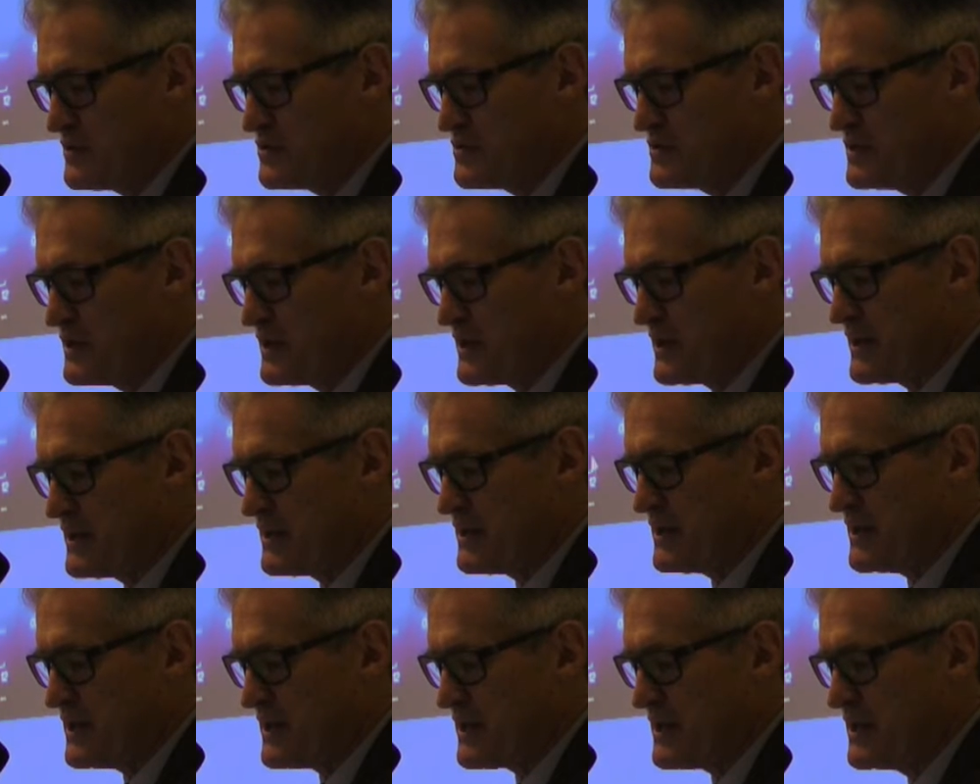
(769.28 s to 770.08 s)
treating head
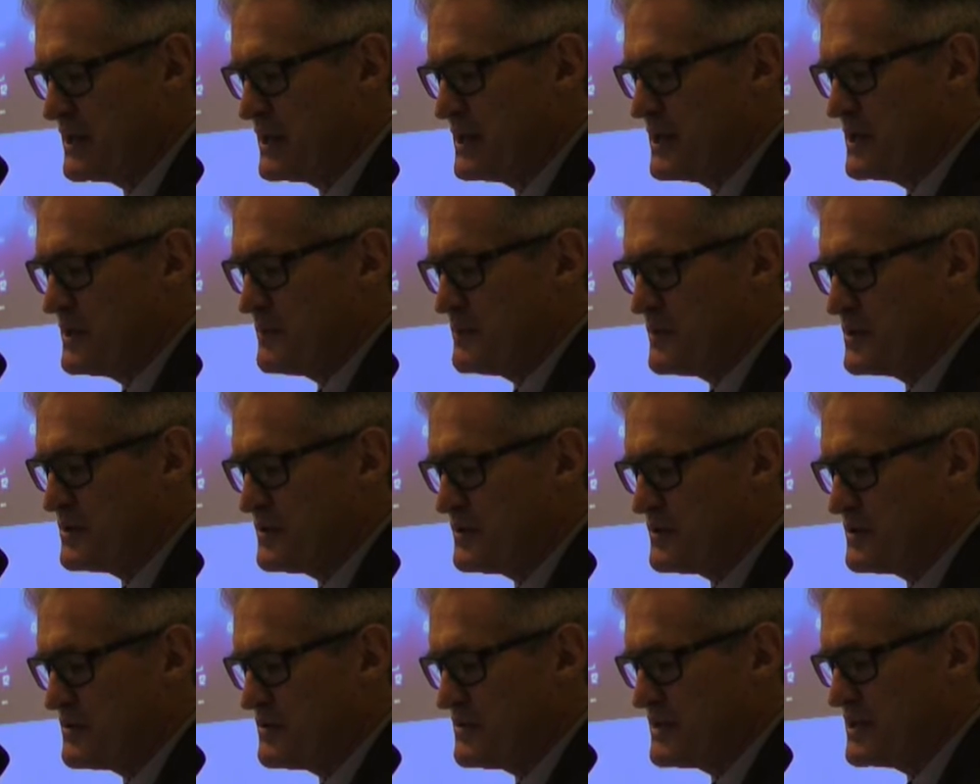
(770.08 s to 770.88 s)
and neck. But you
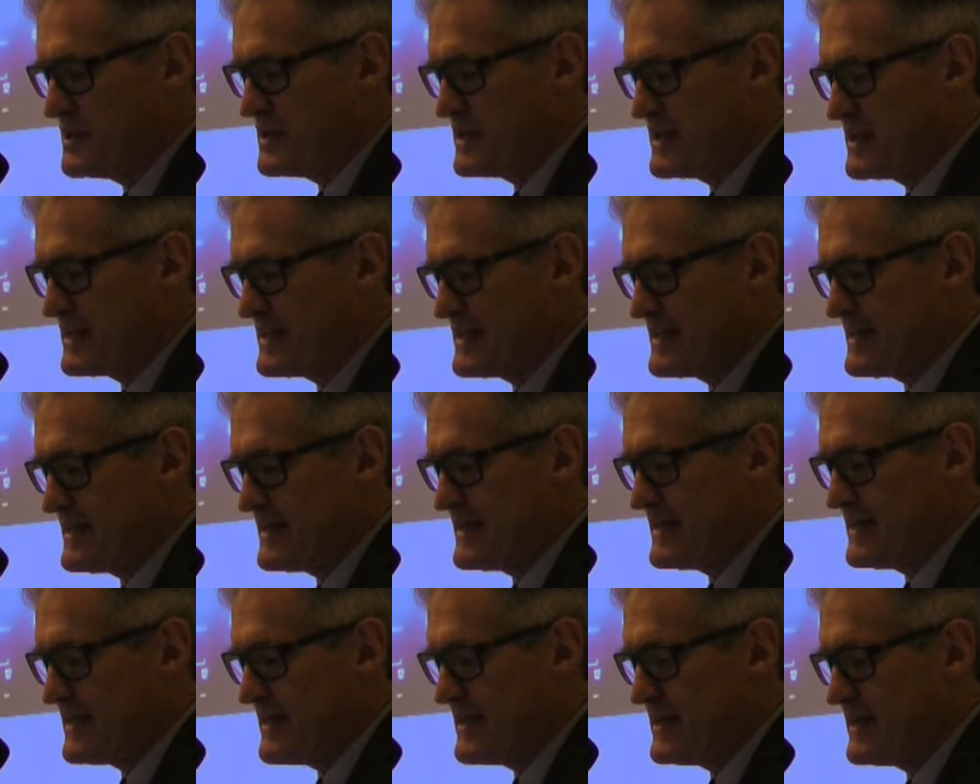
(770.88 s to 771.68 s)
can see that
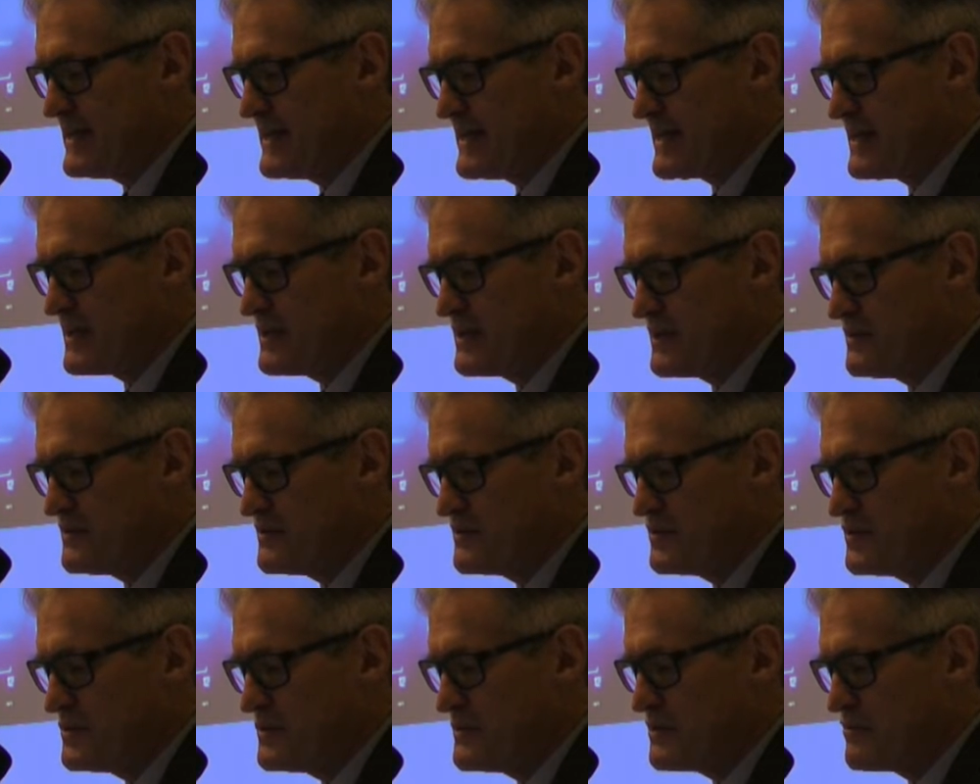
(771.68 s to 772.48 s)
head and neck
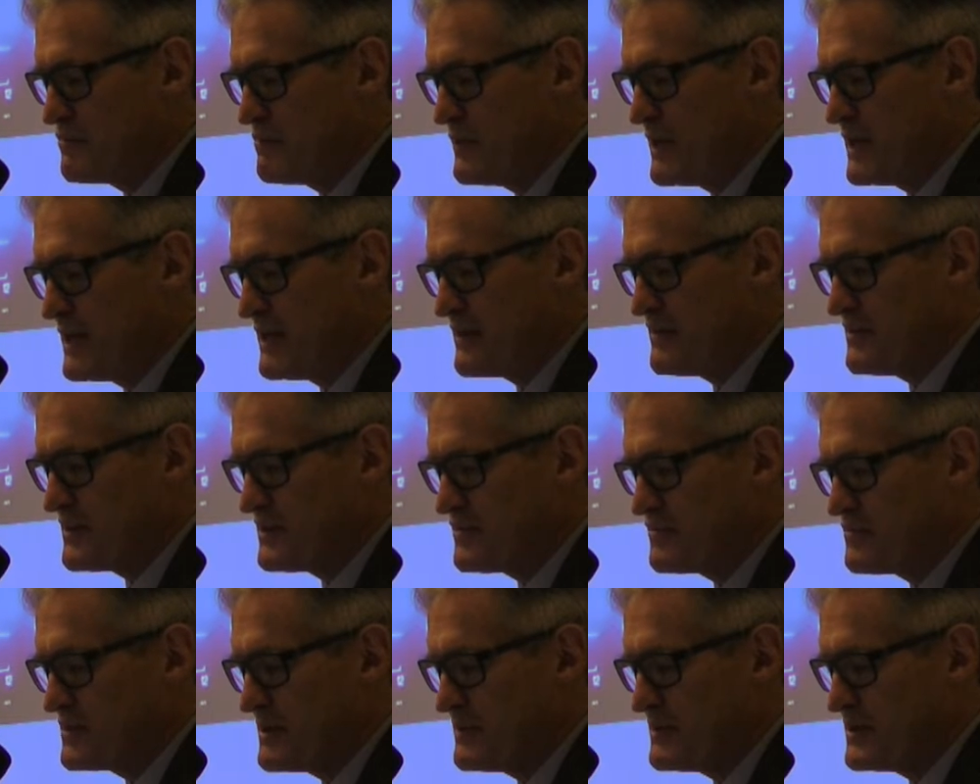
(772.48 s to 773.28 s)
doesn't do as well as
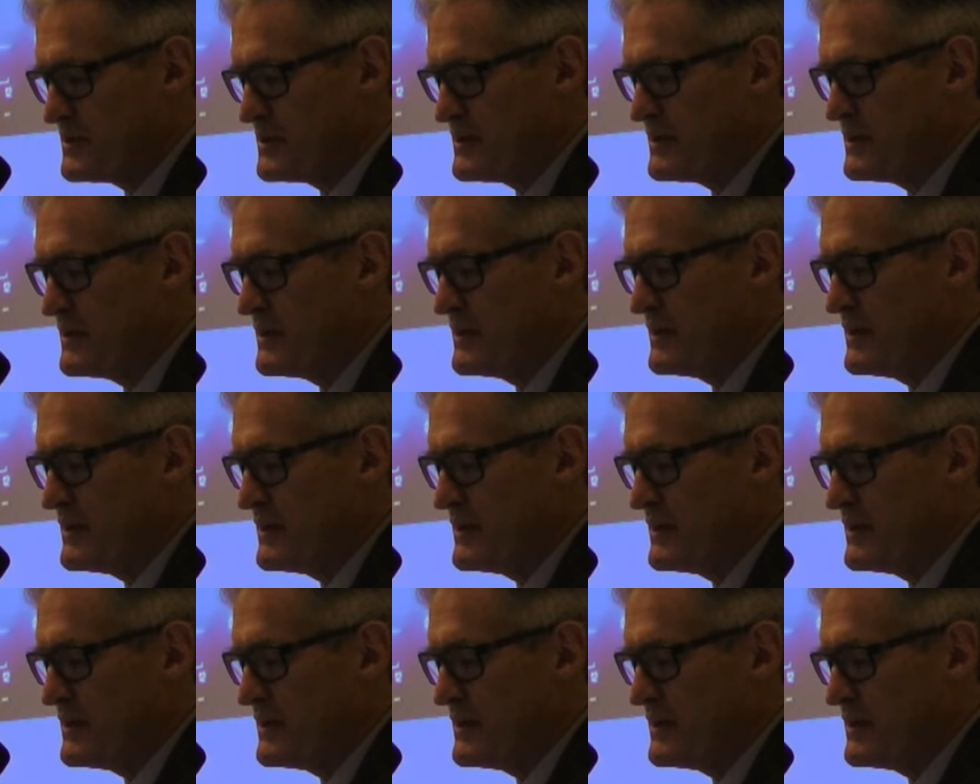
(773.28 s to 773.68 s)
extremity.